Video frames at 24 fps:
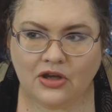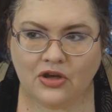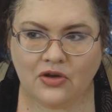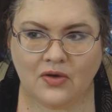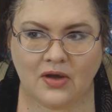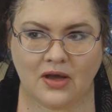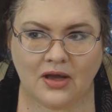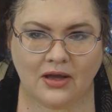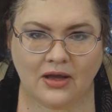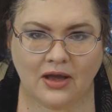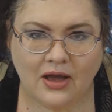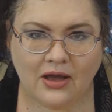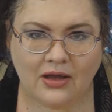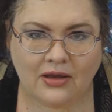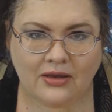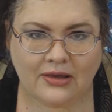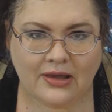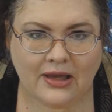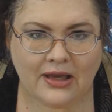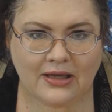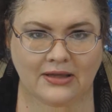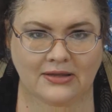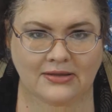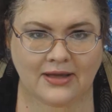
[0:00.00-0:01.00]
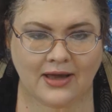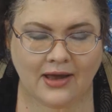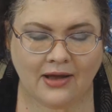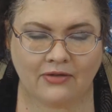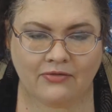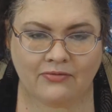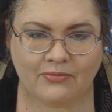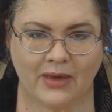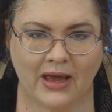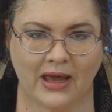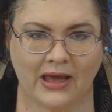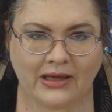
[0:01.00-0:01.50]
You can cut things out
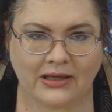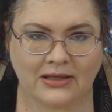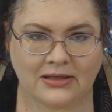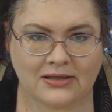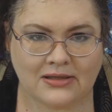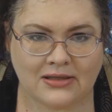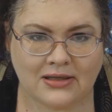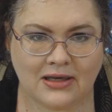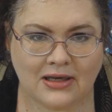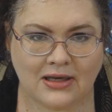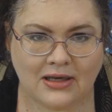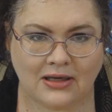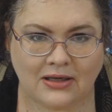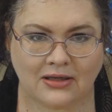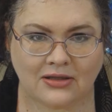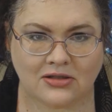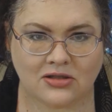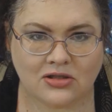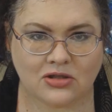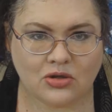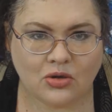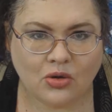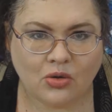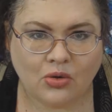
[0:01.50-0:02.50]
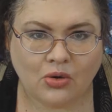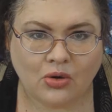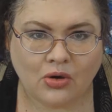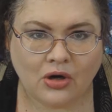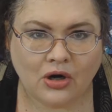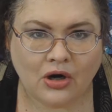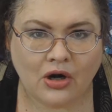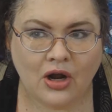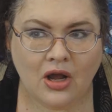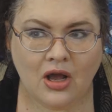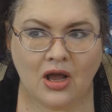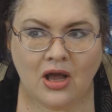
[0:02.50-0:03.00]
of magazines,
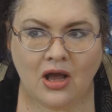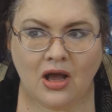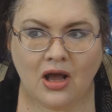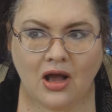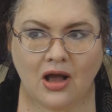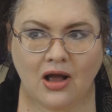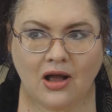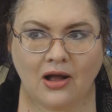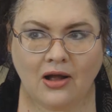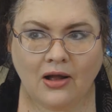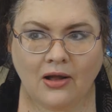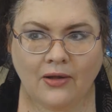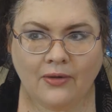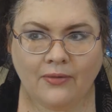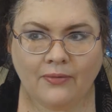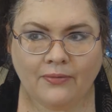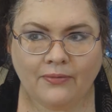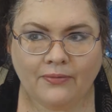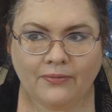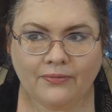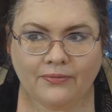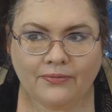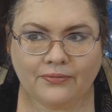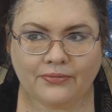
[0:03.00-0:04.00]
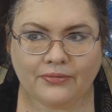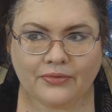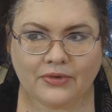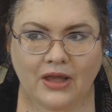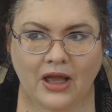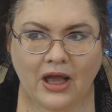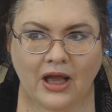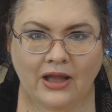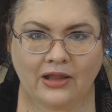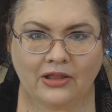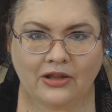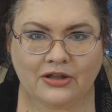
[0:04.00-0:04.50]
or
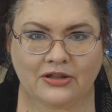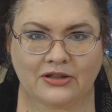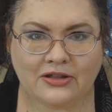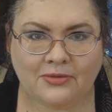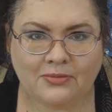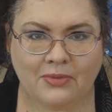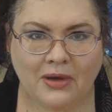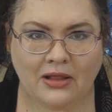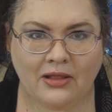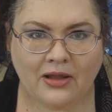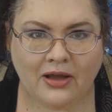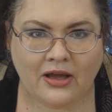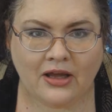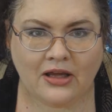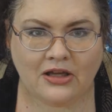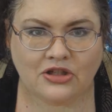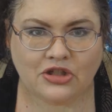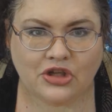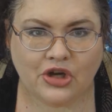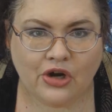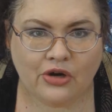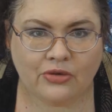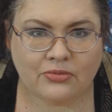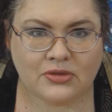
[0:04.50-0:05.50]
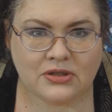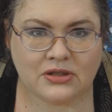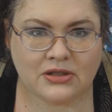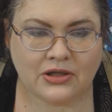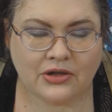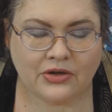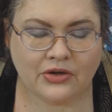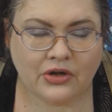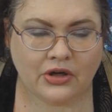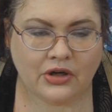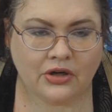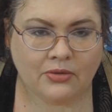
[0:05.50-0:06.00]
I looked at my Lucky Charms
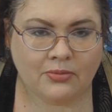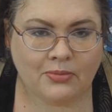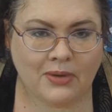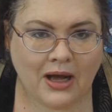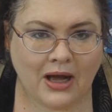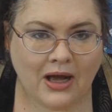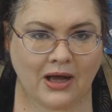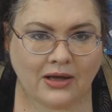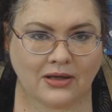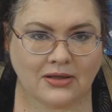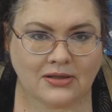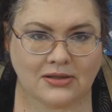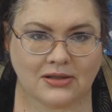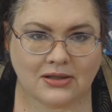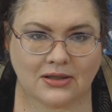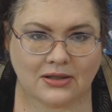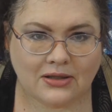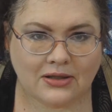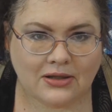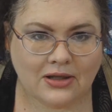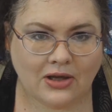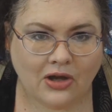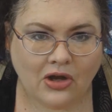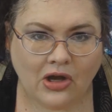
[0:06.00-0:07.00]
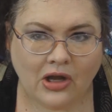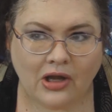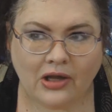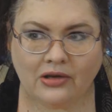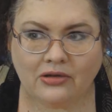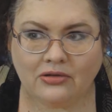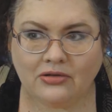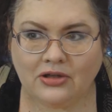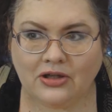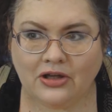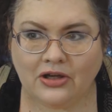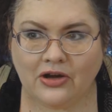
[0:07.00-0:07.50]
cereal box and thought,
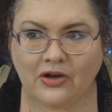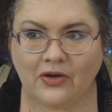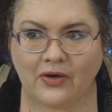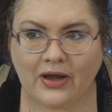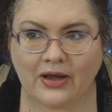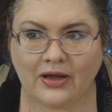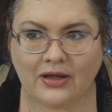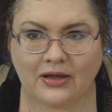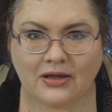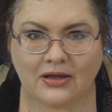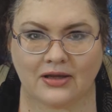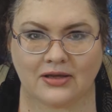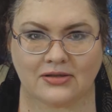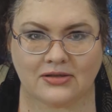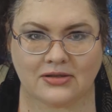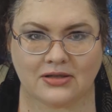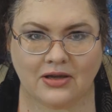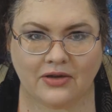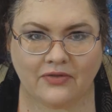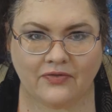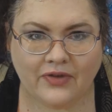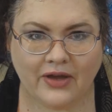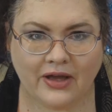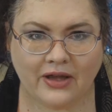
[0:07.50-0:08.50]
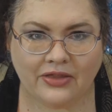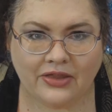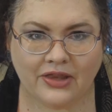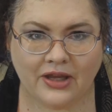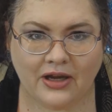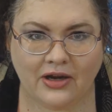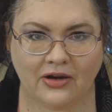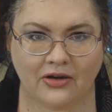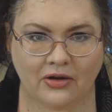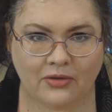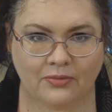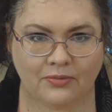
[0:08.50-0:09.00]
I could cut stuff out
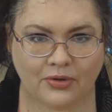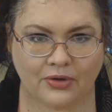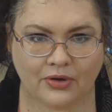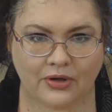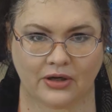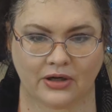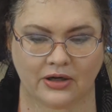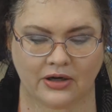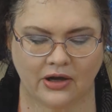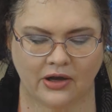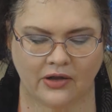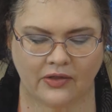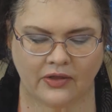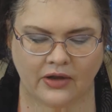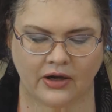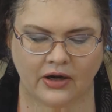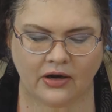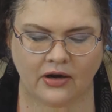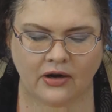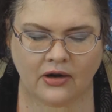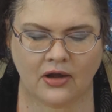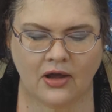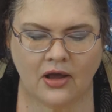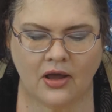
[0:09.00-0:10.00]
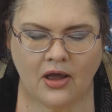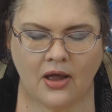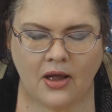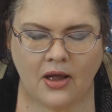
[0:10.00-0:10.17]
there and put it on there.